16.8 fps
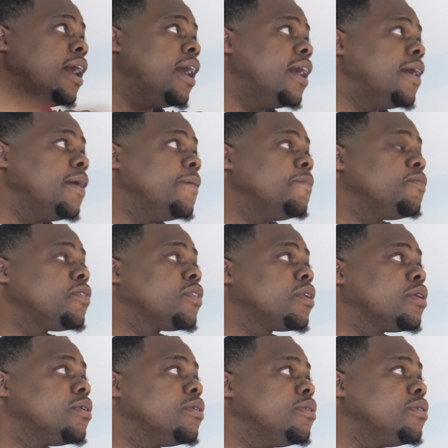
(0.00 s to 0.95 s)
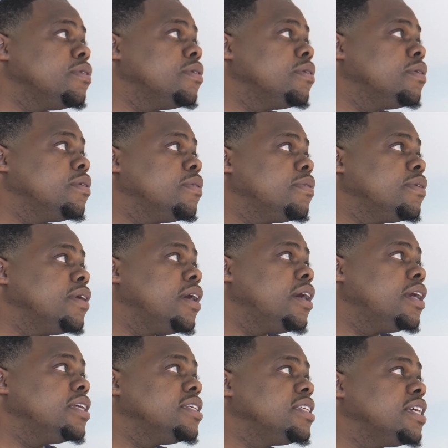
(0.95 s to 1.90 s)
Um, we
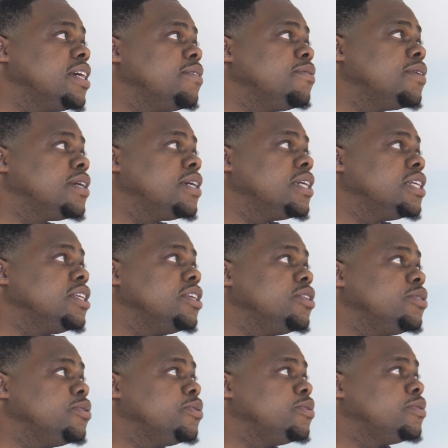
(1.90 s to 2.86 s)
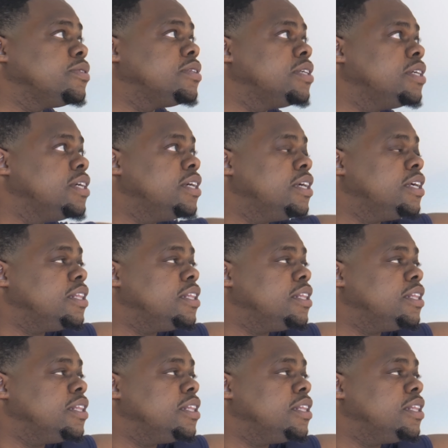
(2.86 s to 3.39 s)
already said we we're gonna use